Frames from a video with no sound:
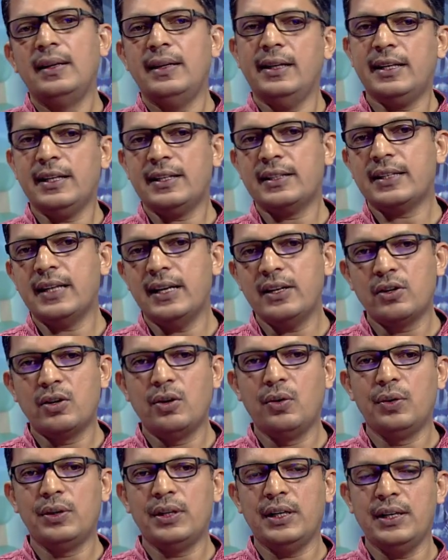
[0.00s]
Let us
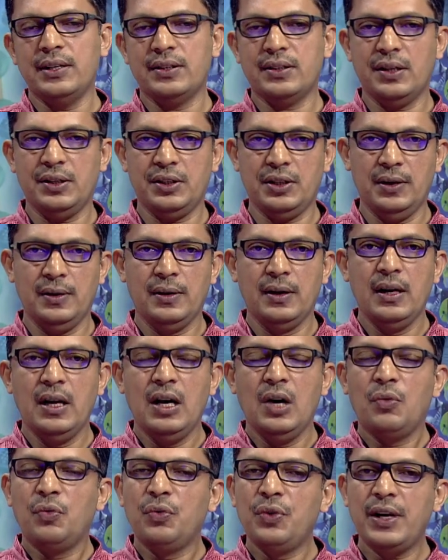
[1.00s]
conclude the discussion.
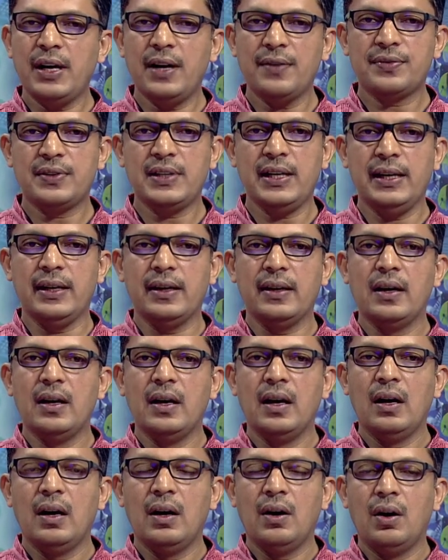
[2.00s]
We have seen
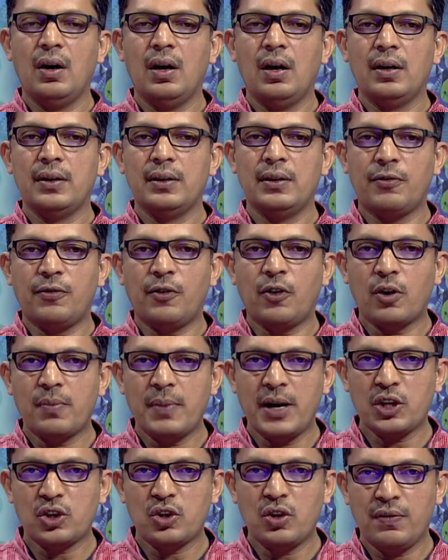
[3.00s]
the
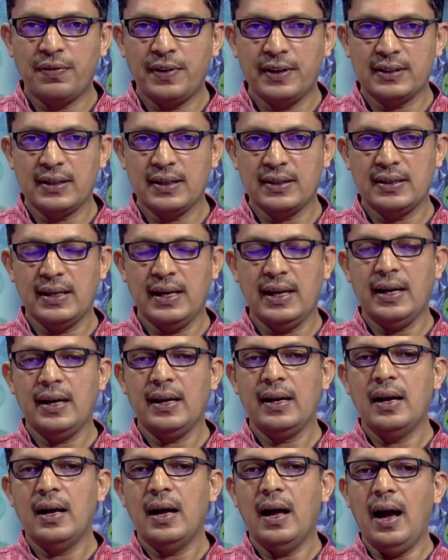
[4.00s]
formation of SSA
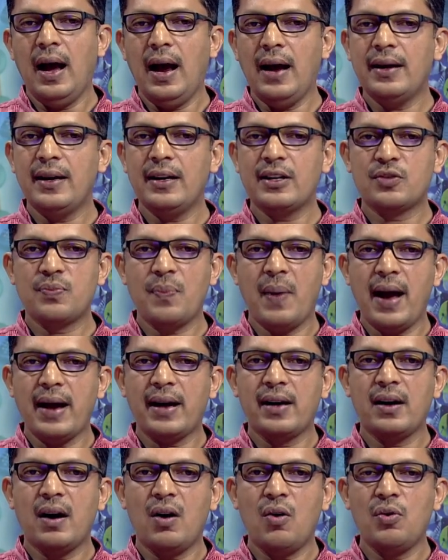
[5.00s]
and its
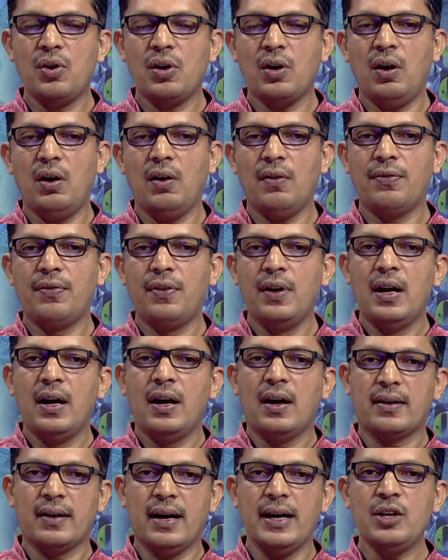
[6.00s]
background of
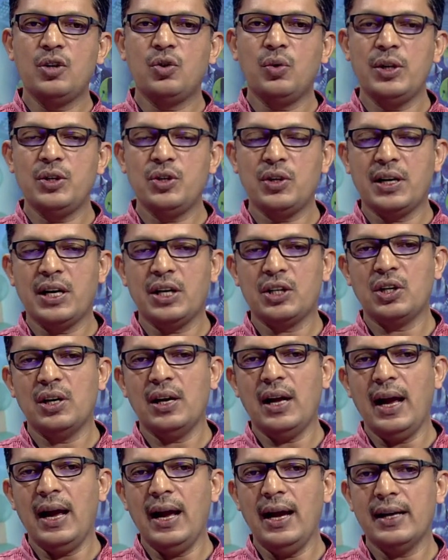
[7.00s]
Right to
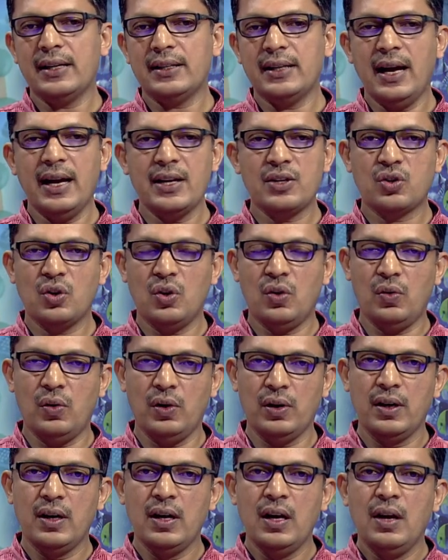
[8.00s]
Education Act and so
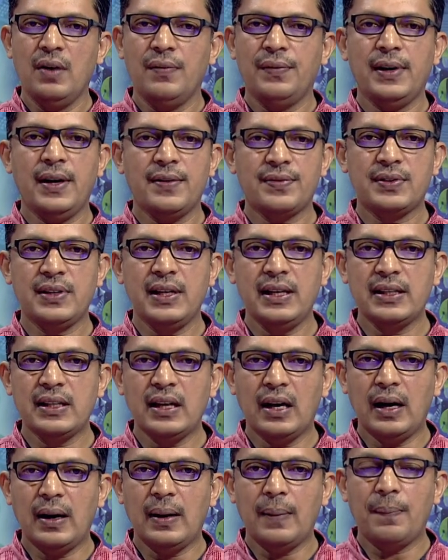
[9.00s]
on. We have
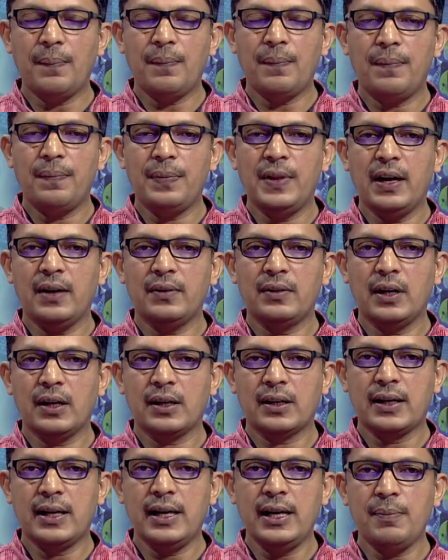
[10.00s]
seen the, the,
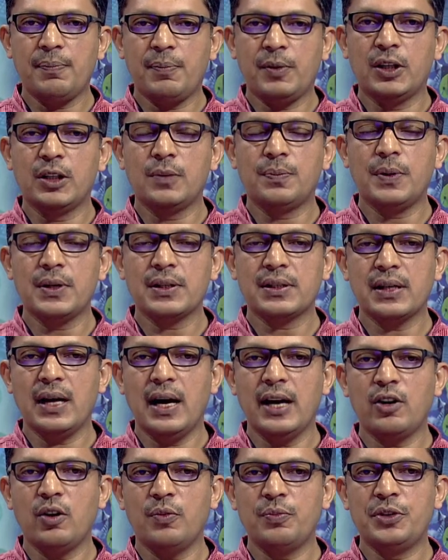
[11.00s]
the key purpose
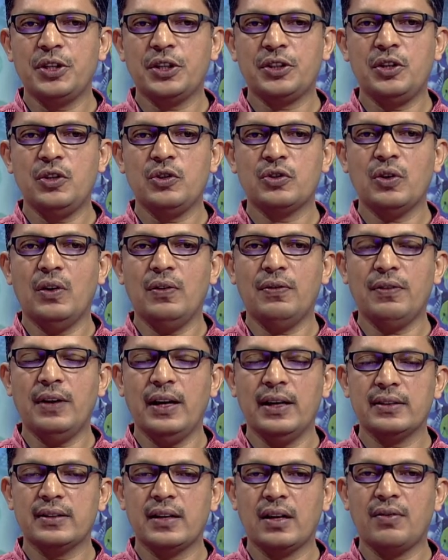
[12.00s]
and objectives of
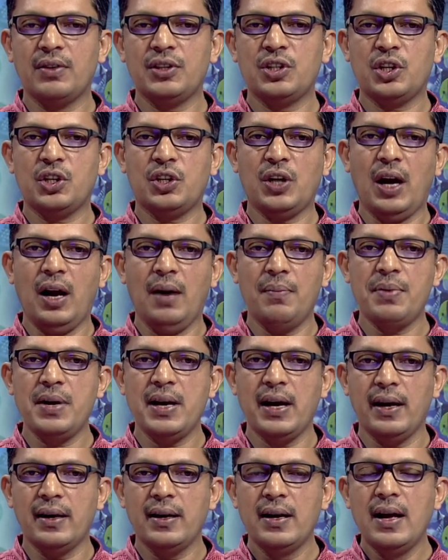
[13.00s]
Sarvashiksha Shiksha
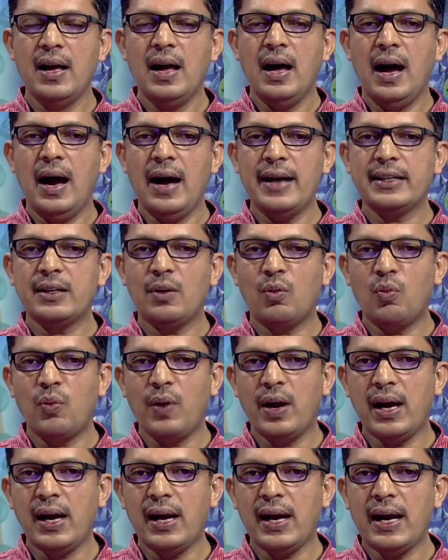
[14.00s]
Abhiyan and the
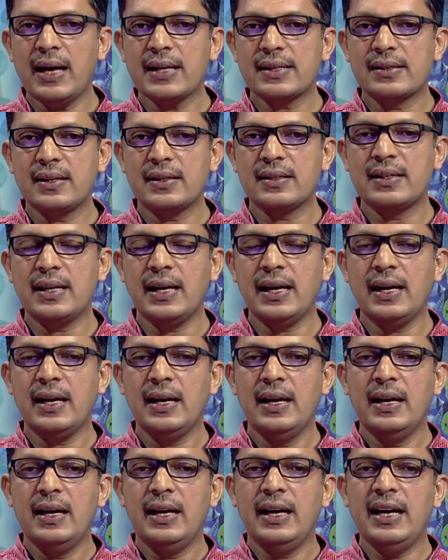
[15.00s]
way
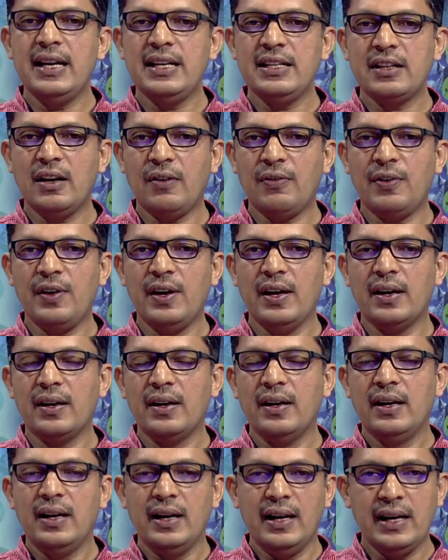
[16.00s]
SSA
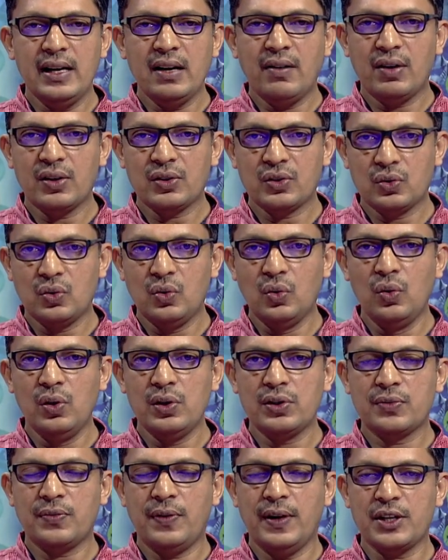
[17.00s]
interfere in our
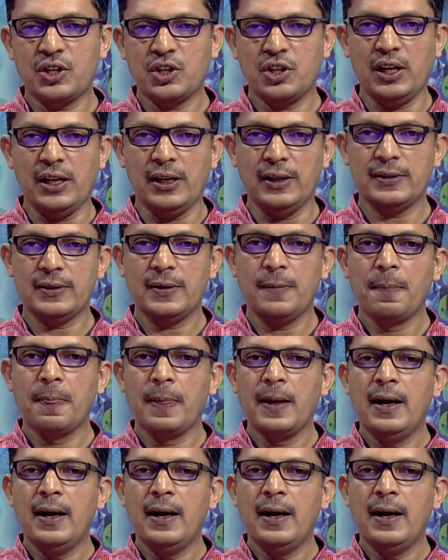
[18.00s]
school's functionings